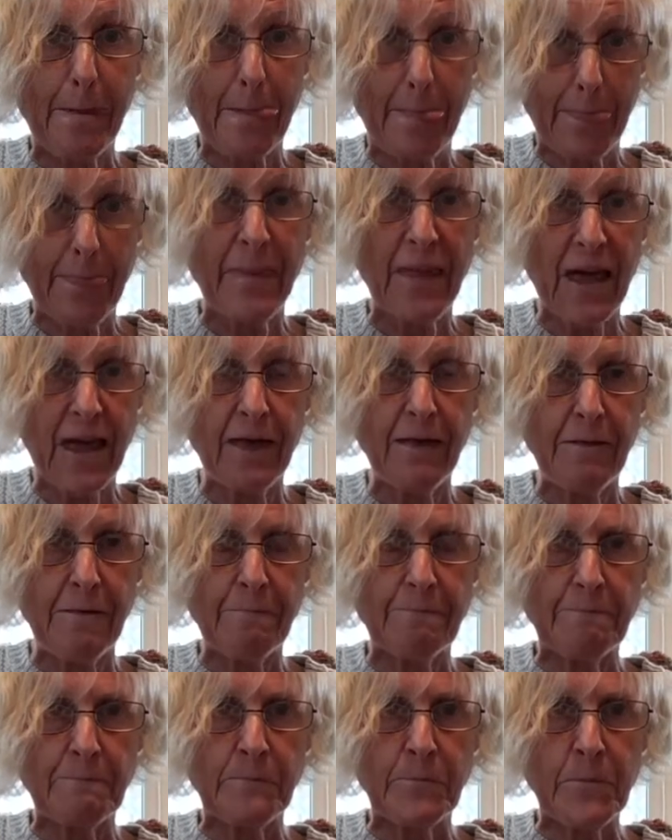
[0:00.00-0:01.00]
Yeah?
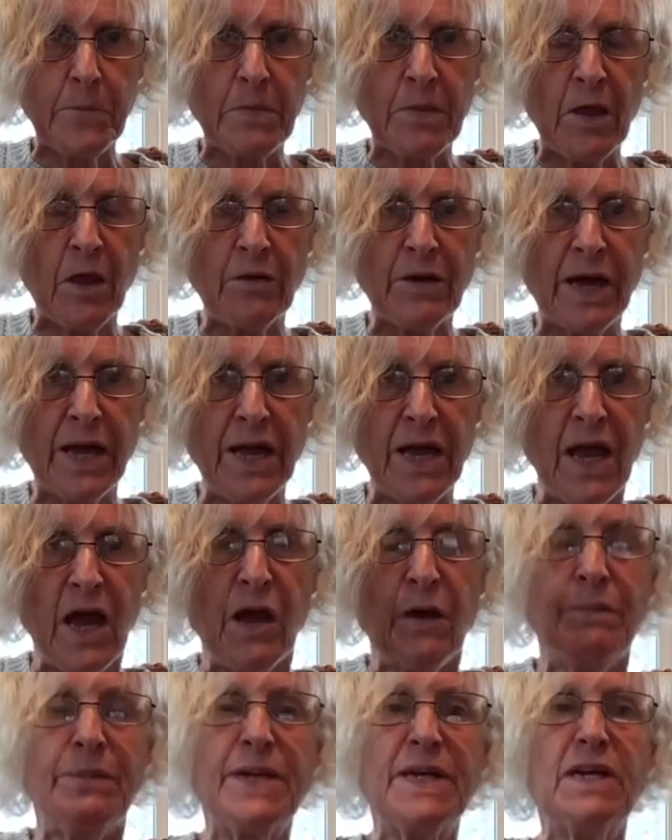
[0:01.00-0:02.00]
Okay?
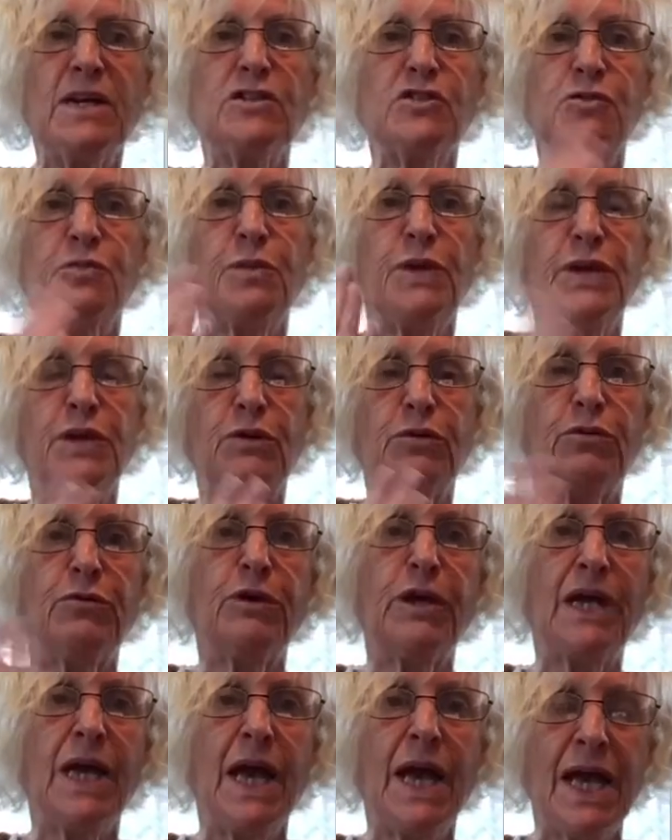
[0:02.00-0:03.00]
Because we
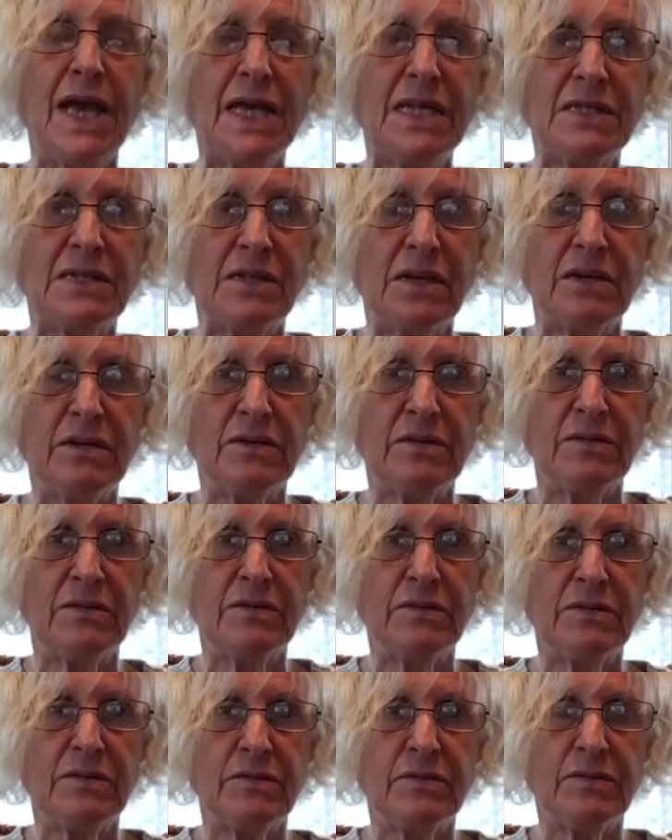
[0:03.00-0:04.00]
create,
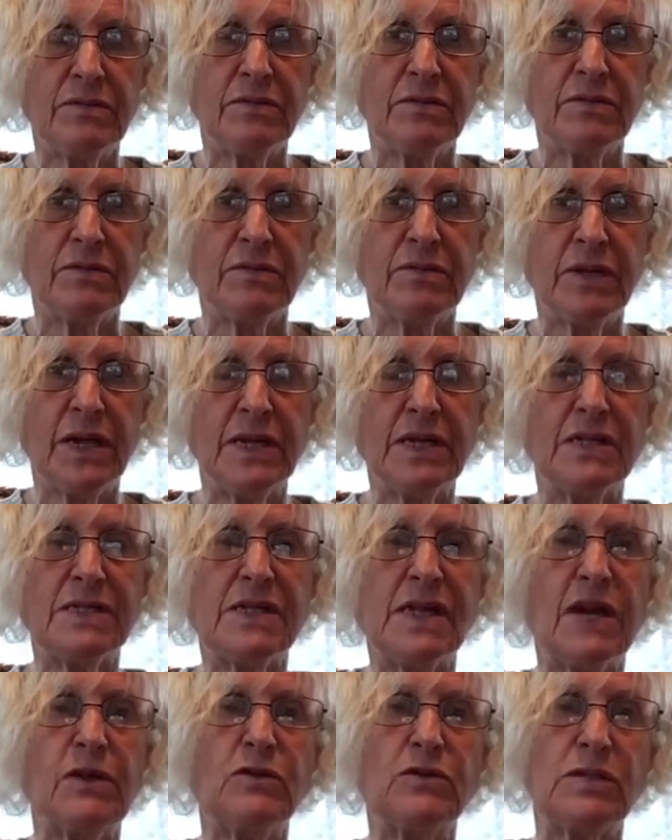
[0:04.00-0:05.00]
and in
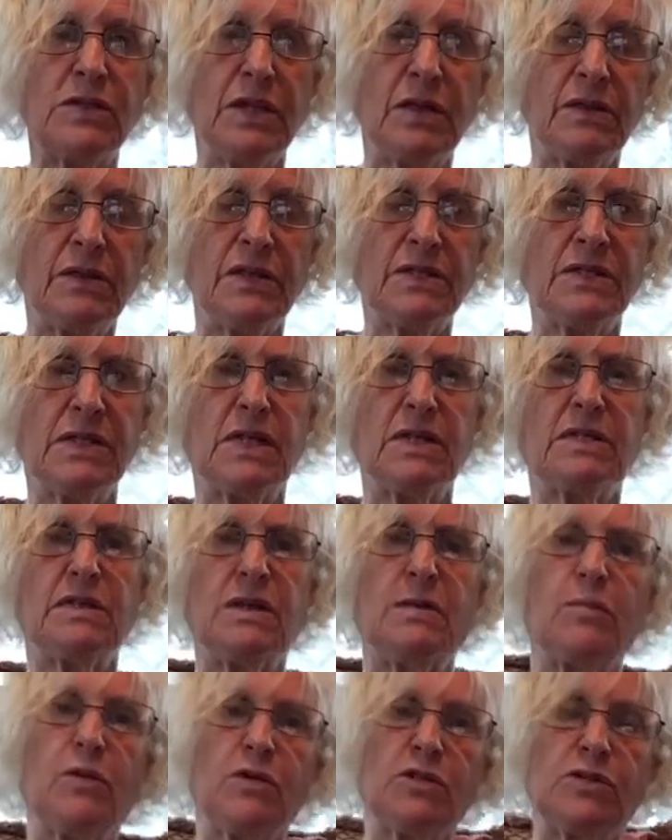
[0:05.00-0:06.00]
psychosynthesis,
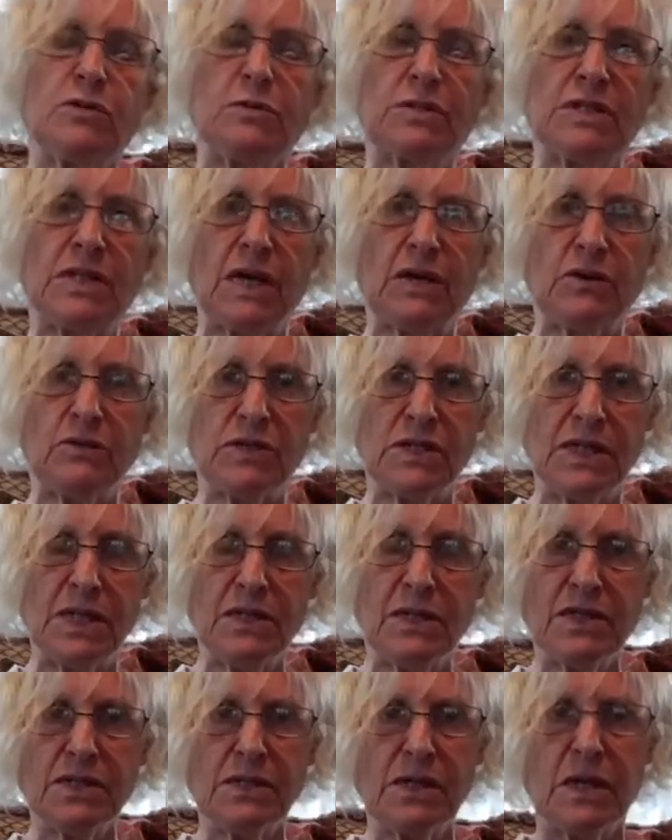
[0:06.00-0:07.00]
I'm also a
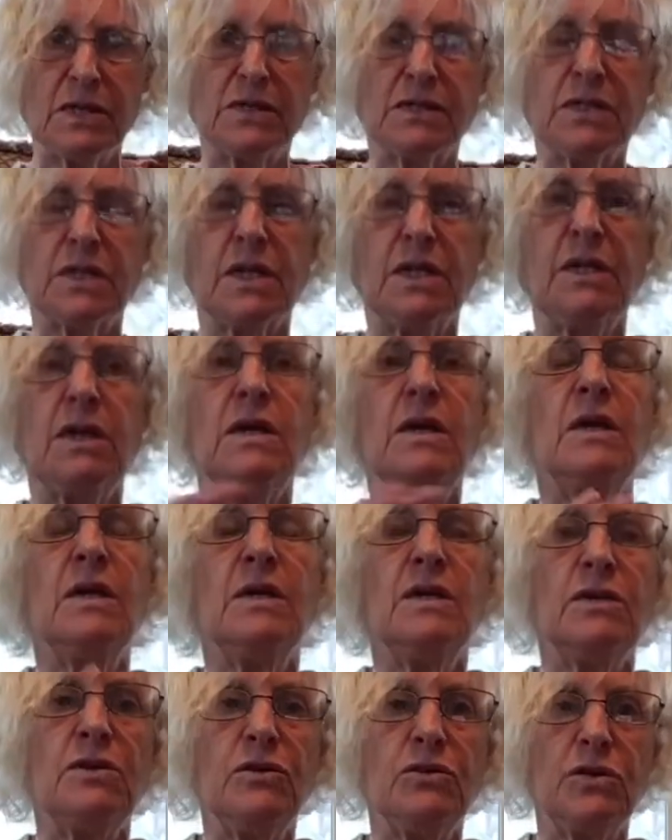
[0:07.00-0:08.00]
psychosynthesist.
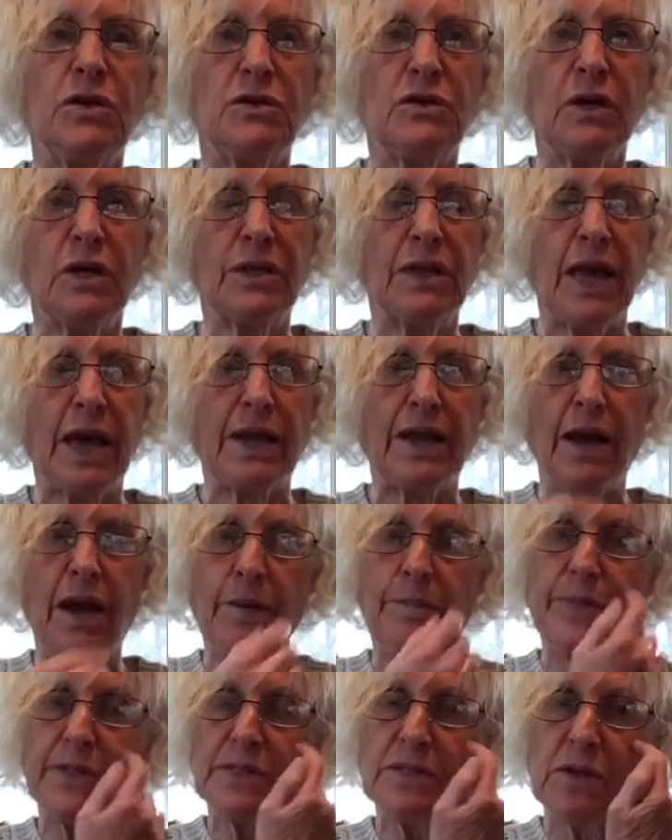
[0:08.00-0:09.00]
You can look that
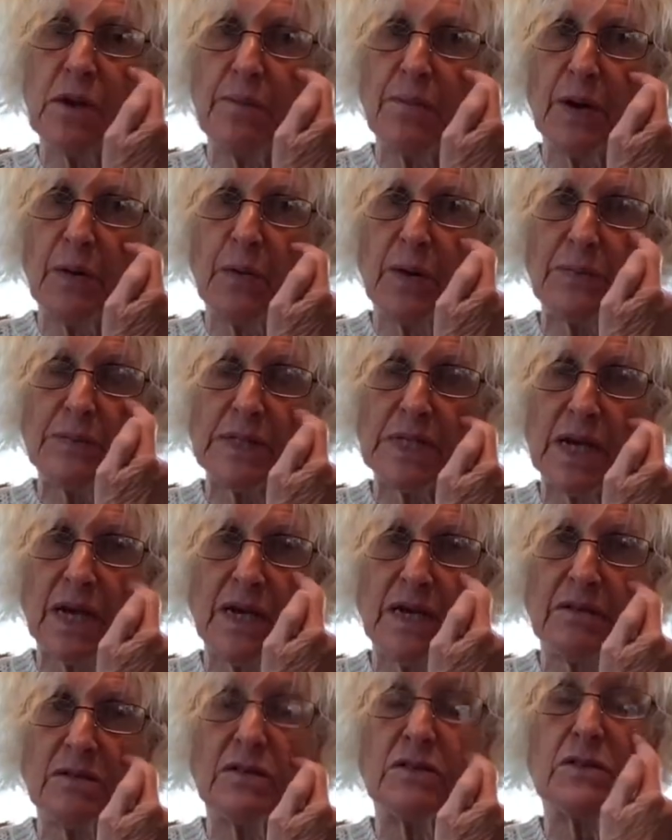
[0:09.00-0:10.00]
up. It's on my
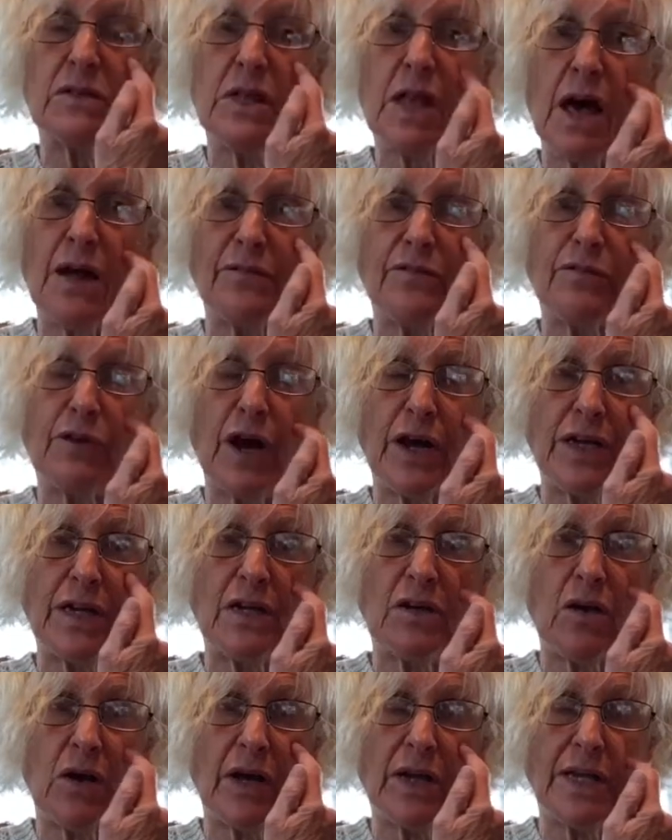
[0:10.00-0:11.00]
website. There's a lot of
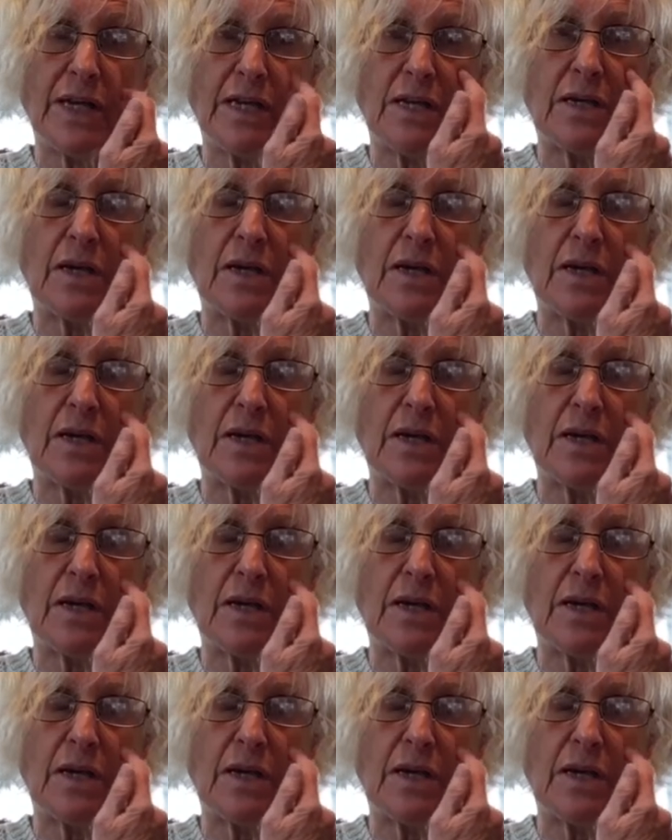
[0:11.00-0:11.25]
writing on it.